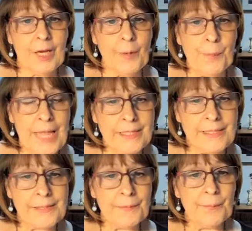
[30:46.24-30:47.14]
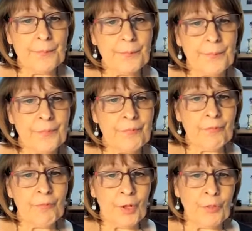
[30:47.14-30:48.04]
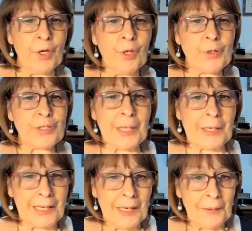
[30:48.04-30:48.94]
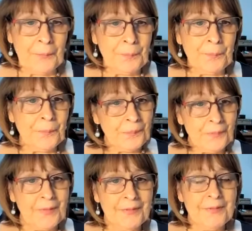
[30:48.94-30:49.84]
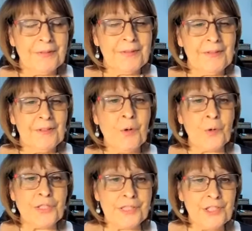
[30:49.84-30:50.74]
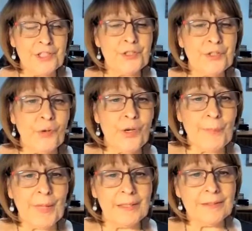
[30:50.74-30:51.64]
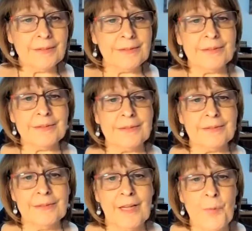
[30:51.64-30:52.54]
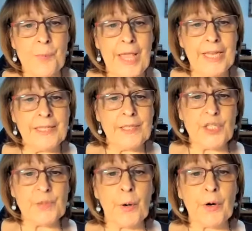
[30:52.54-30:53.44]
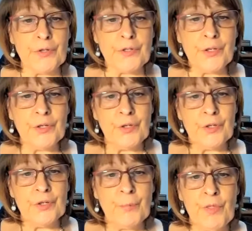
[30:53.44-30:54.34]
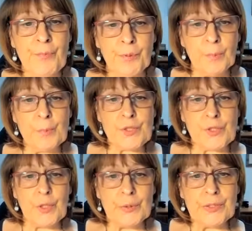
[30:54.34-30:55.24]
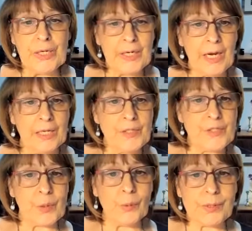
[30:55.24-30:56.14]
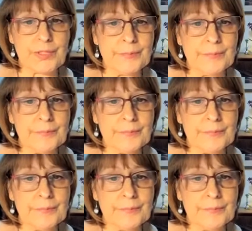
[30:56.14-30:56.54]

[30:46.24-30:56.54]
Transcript: A place that looks like, according to Deuteronomy, a place that is burned with brimstone and salt.